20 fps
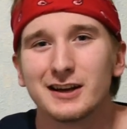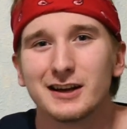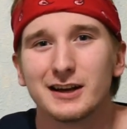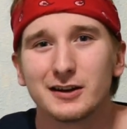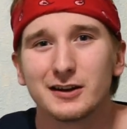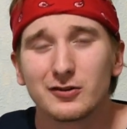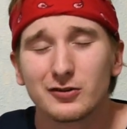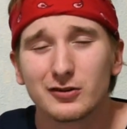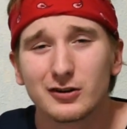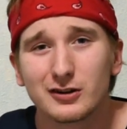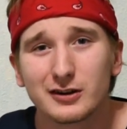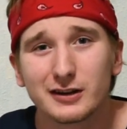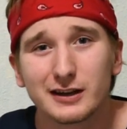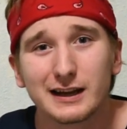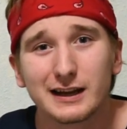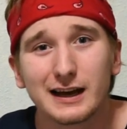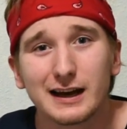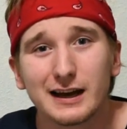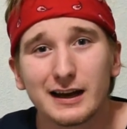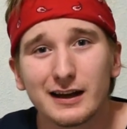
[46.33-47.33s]
in order to
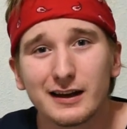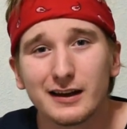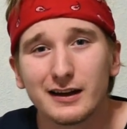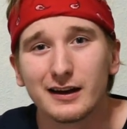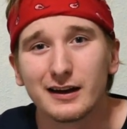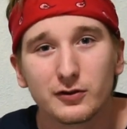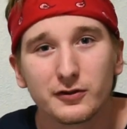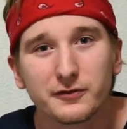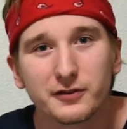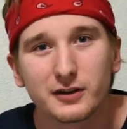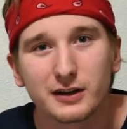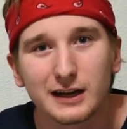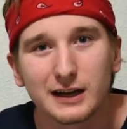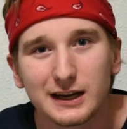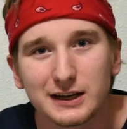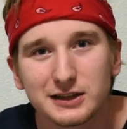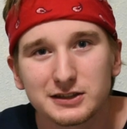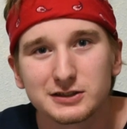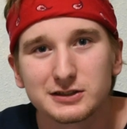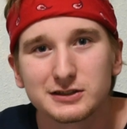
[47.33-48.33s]
get
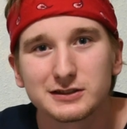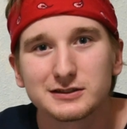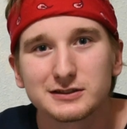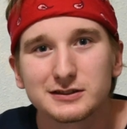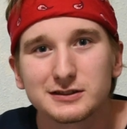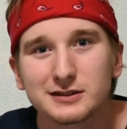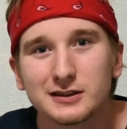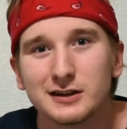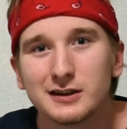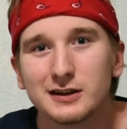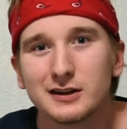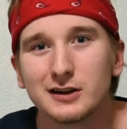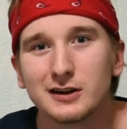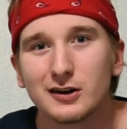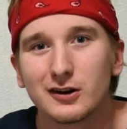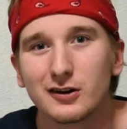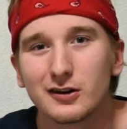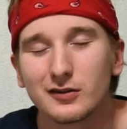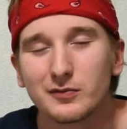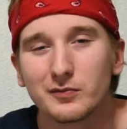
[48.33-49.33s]
notifications
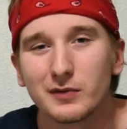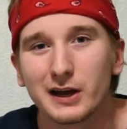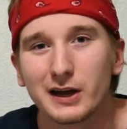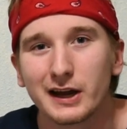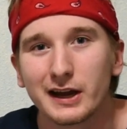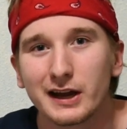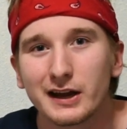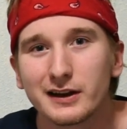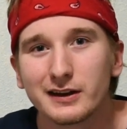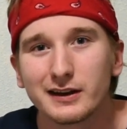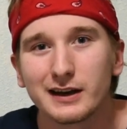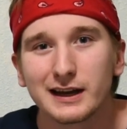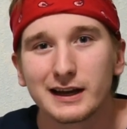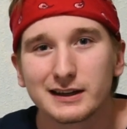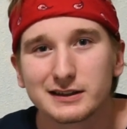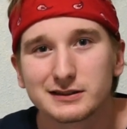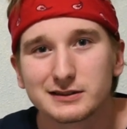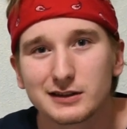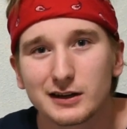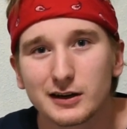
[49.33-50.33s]
on my
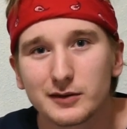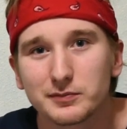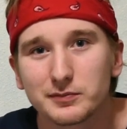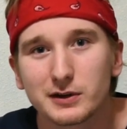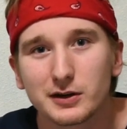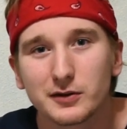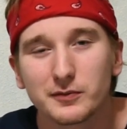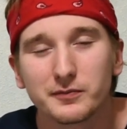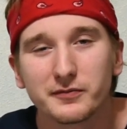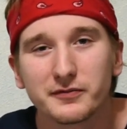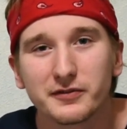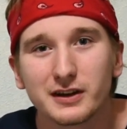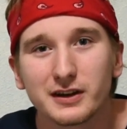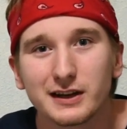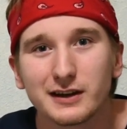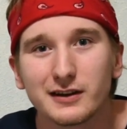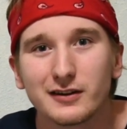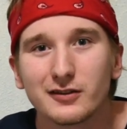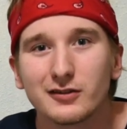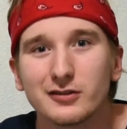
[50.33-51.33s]
next upcoming
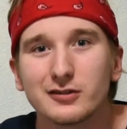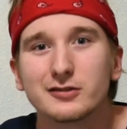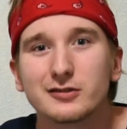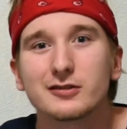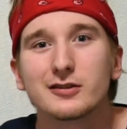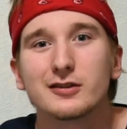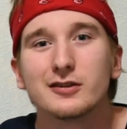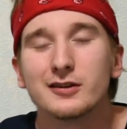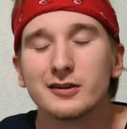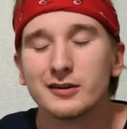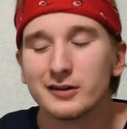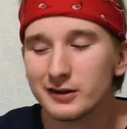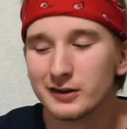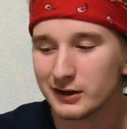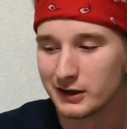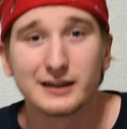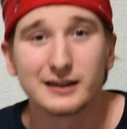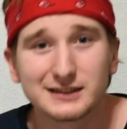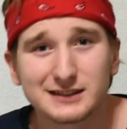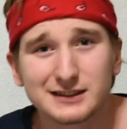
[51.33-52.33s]
videos.
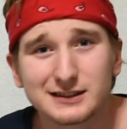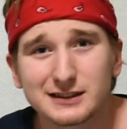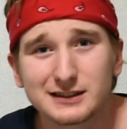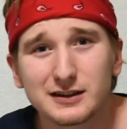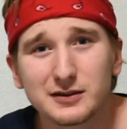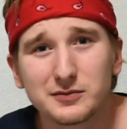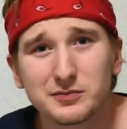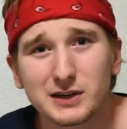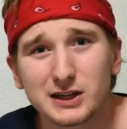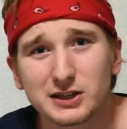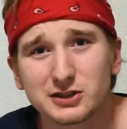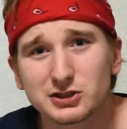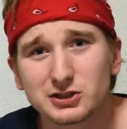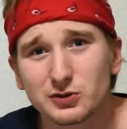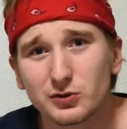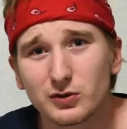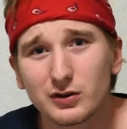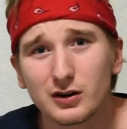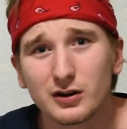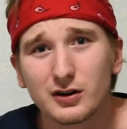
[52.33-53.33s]
This is going to be a
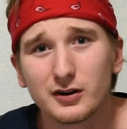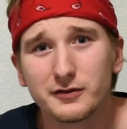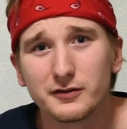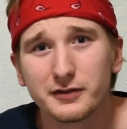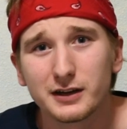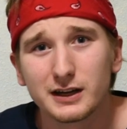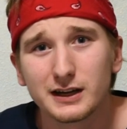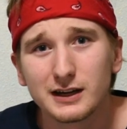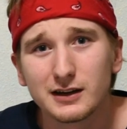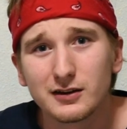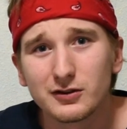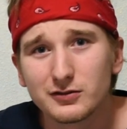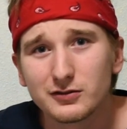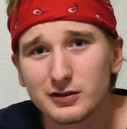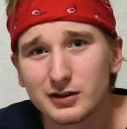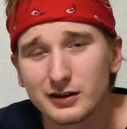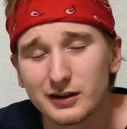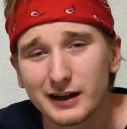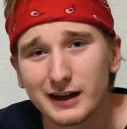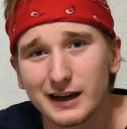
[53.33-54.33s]
short video
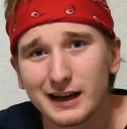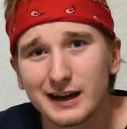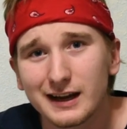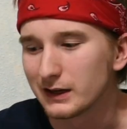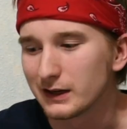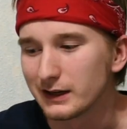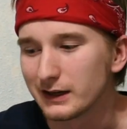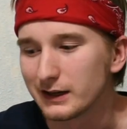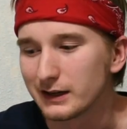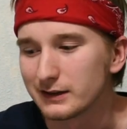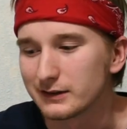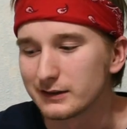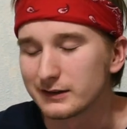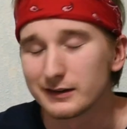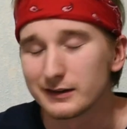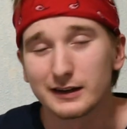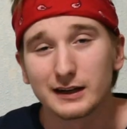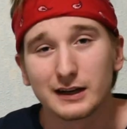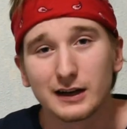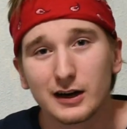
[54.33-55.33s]
today.
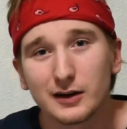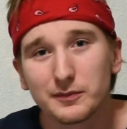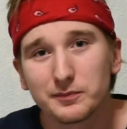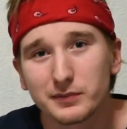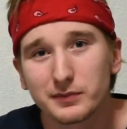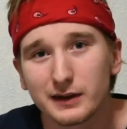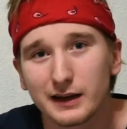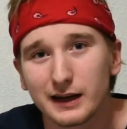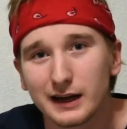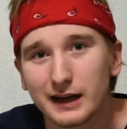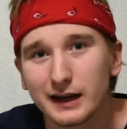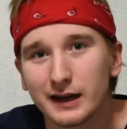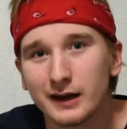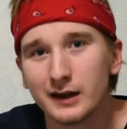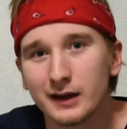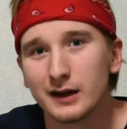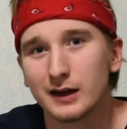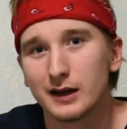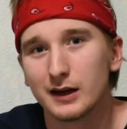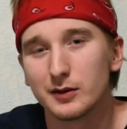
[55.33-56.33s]
It's an update
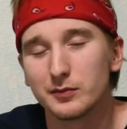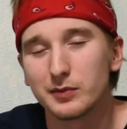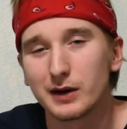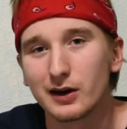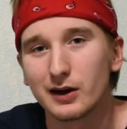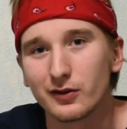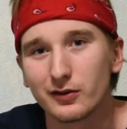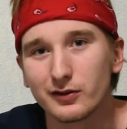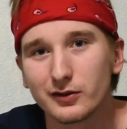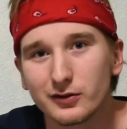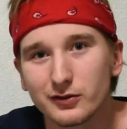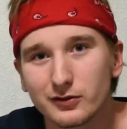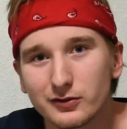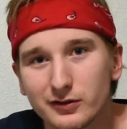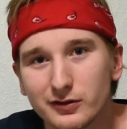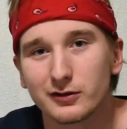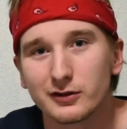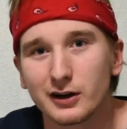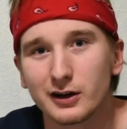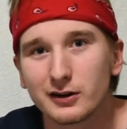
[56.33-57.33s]
about
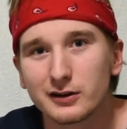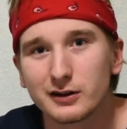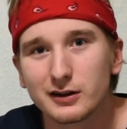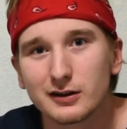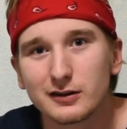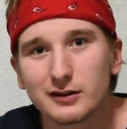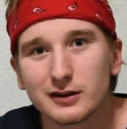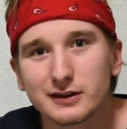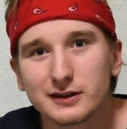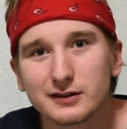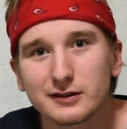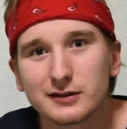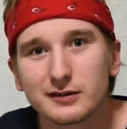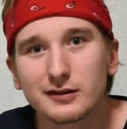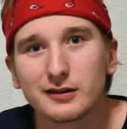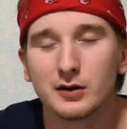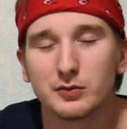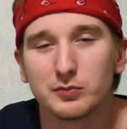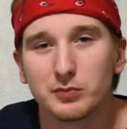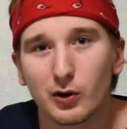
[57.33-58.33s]
those
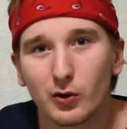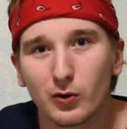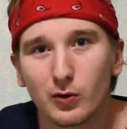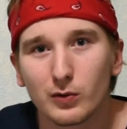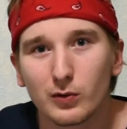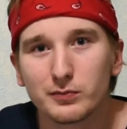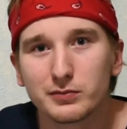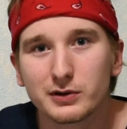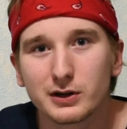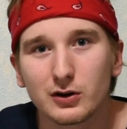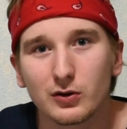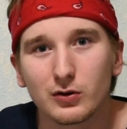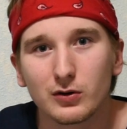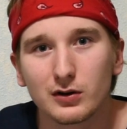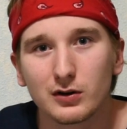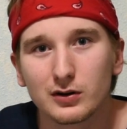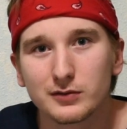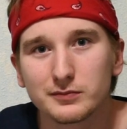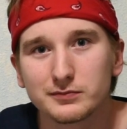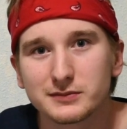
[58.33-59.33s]
ranunculus bulb
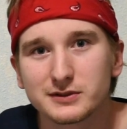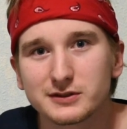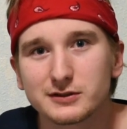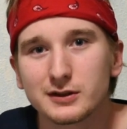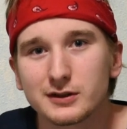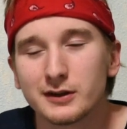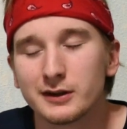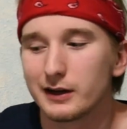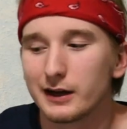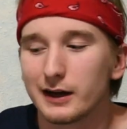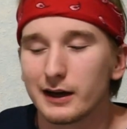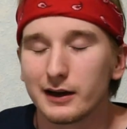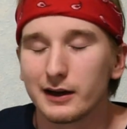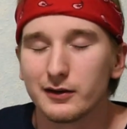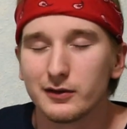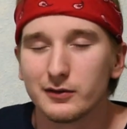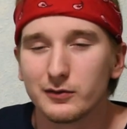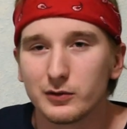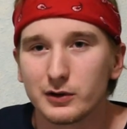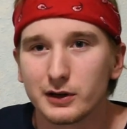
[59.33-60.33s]
corms
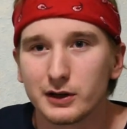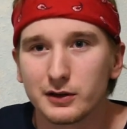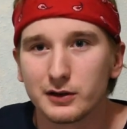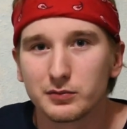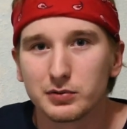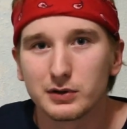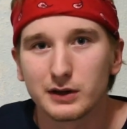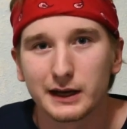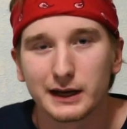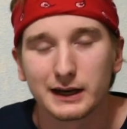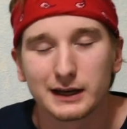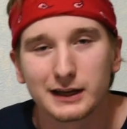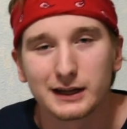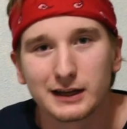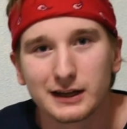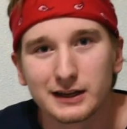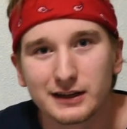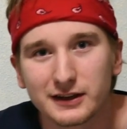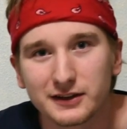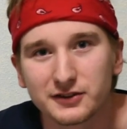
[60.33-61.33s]
that we
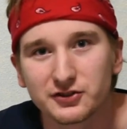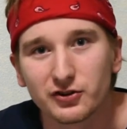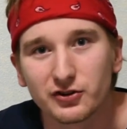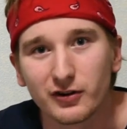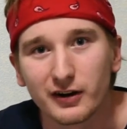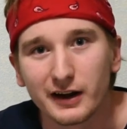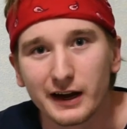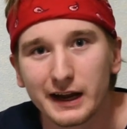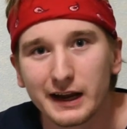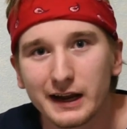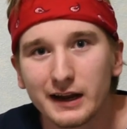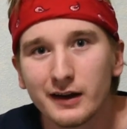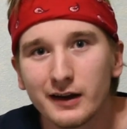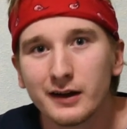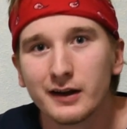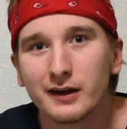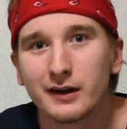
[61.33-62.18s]
planted in the tray